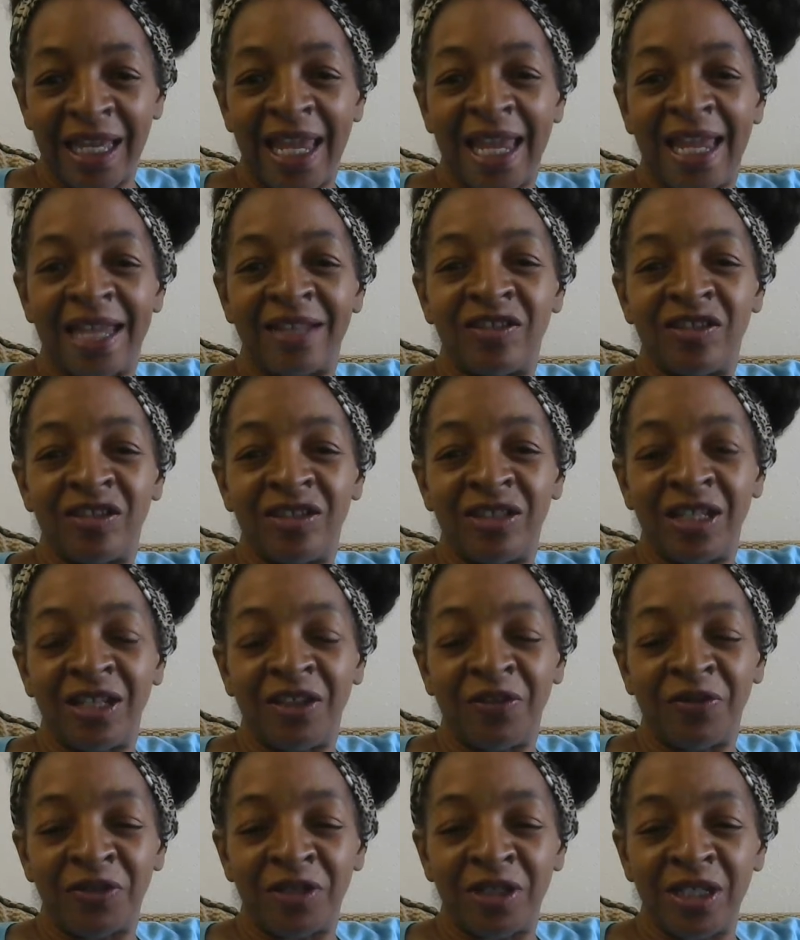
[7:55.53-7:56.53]
And
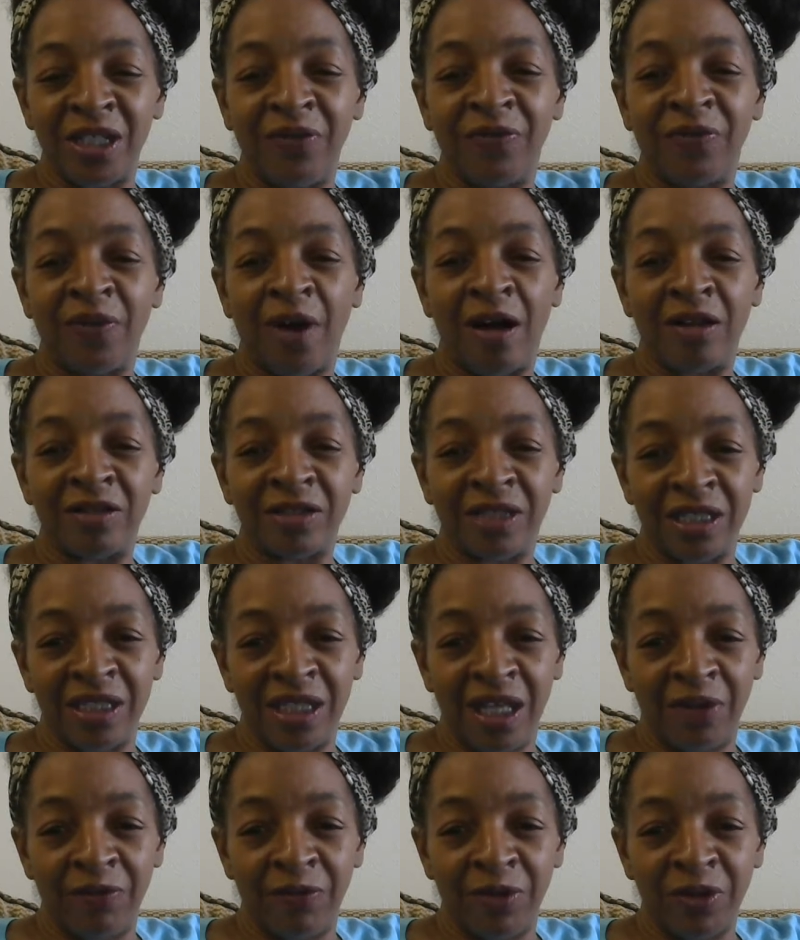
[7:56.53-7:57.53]
if she falls in
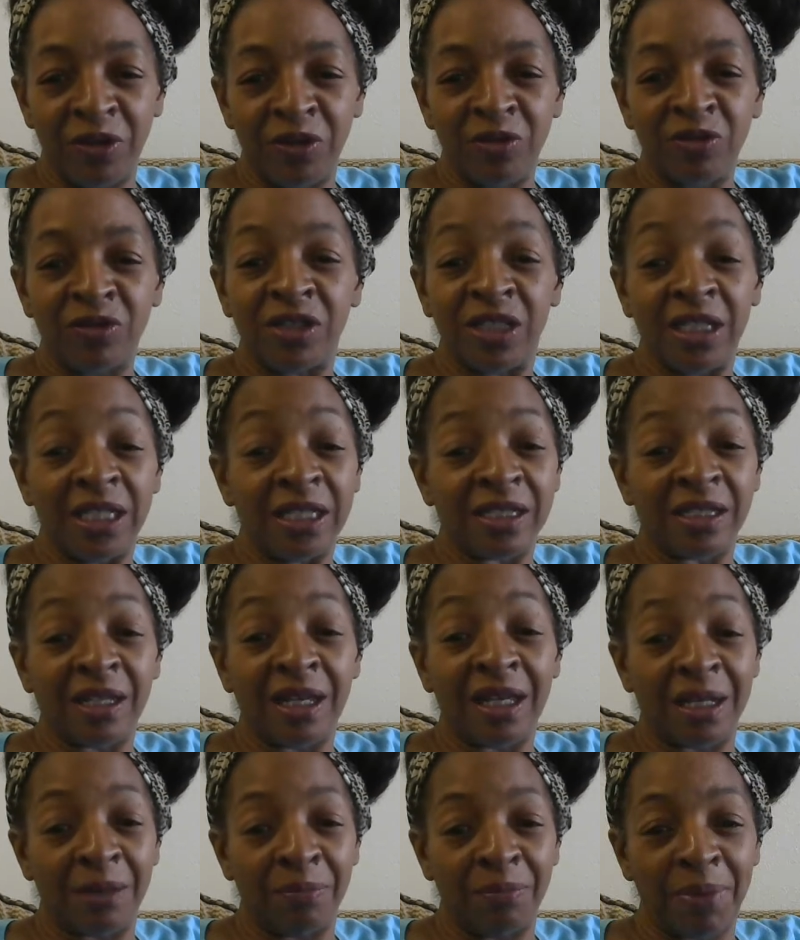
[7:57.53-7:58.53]
love with you, she is
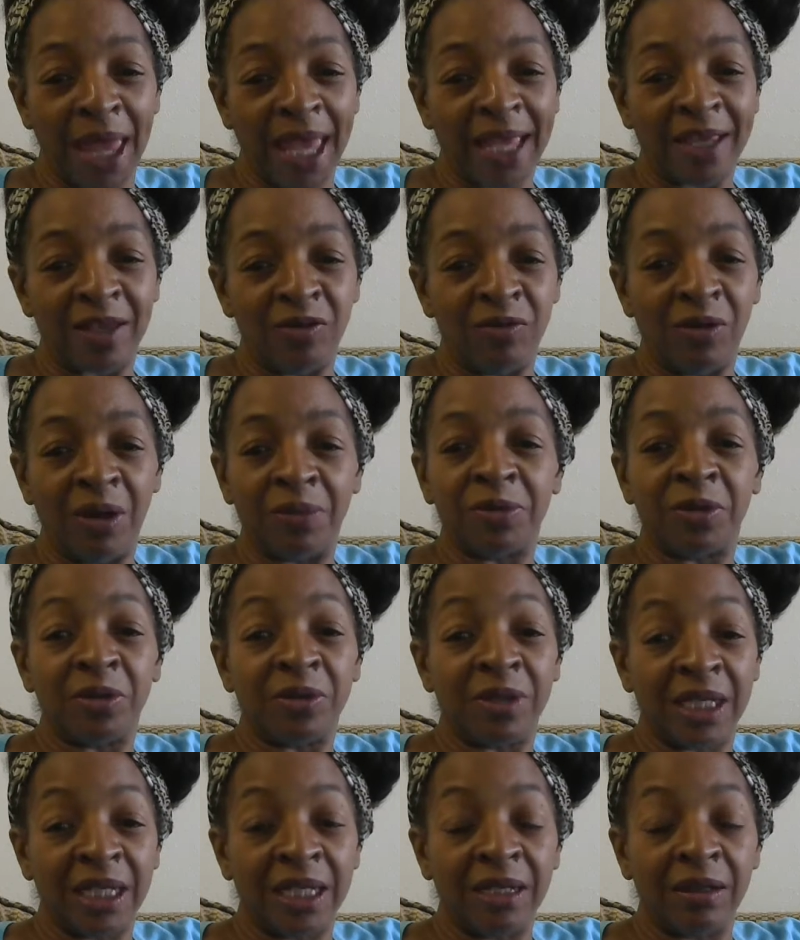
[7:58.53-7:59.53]
going to back you up to
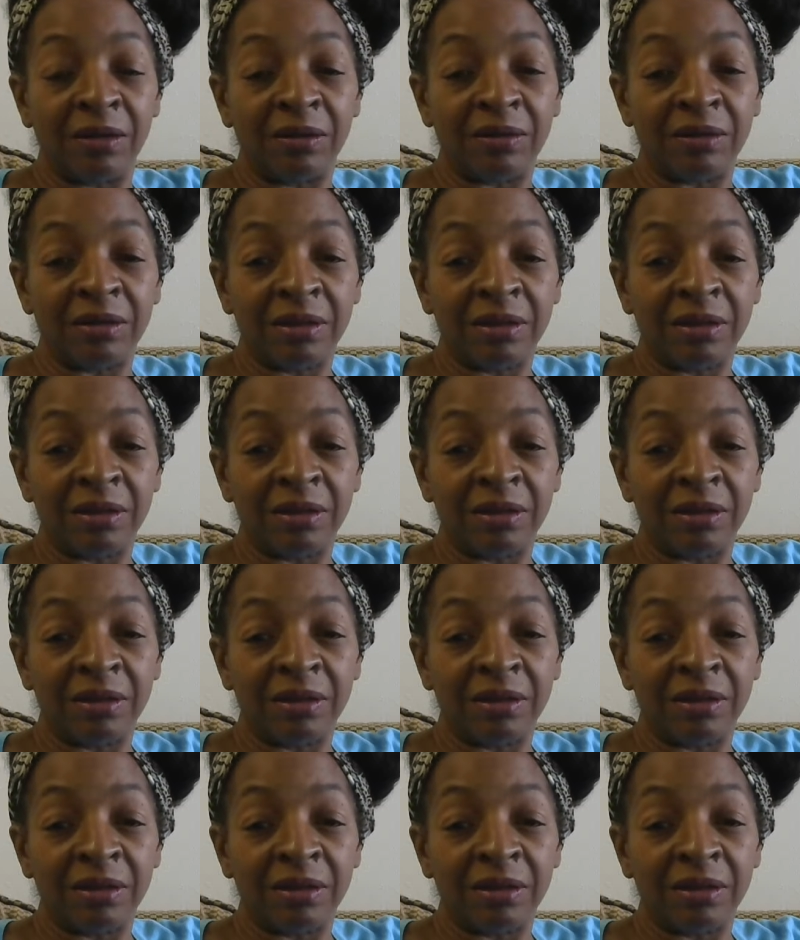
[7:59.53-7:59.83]
the hilt.